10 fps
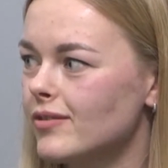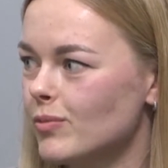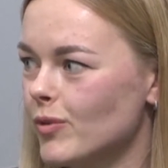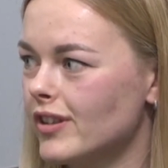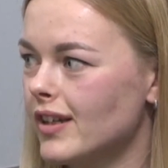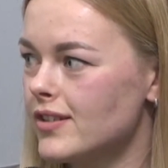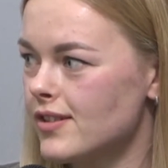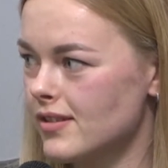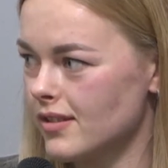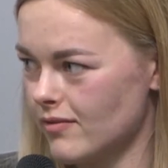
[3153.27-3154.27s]
it
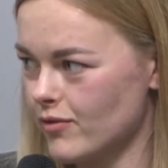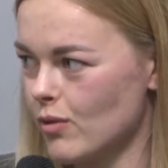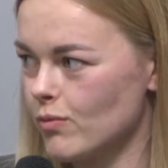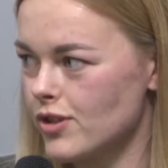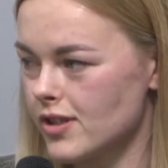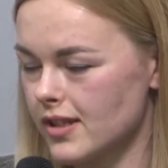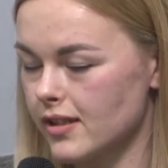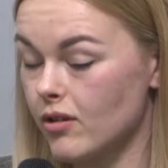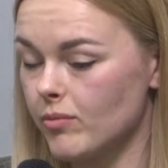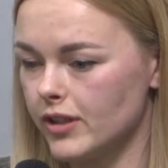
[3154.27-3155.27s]
may
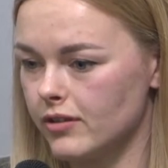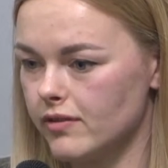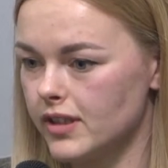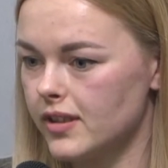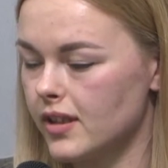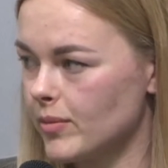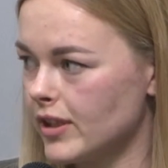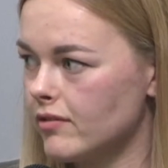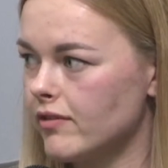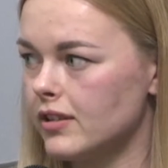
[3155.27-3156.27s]
entail
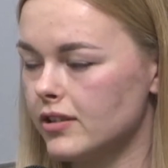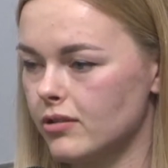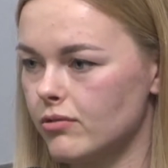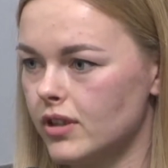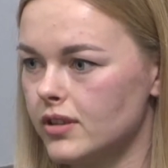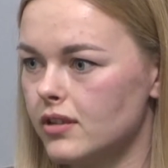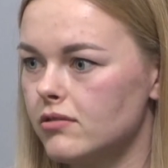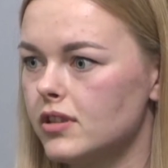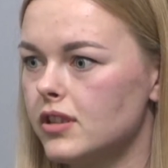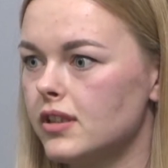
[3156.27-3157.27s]
liability by the
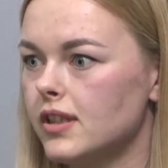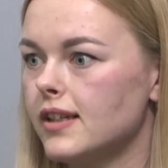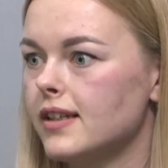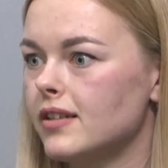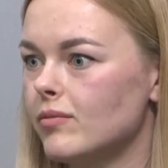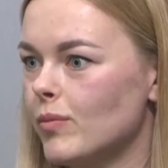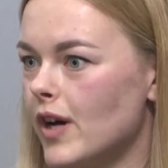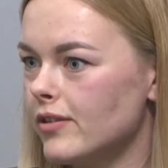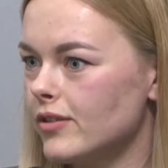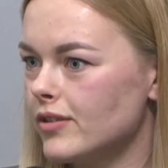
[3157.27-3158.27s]
command who was planning
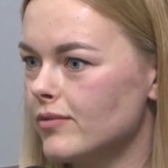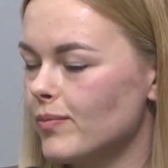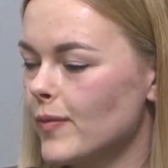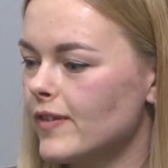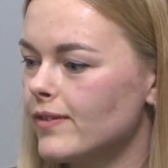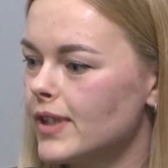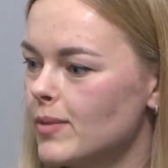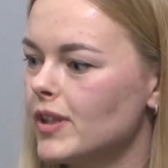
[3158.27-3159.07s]
this attack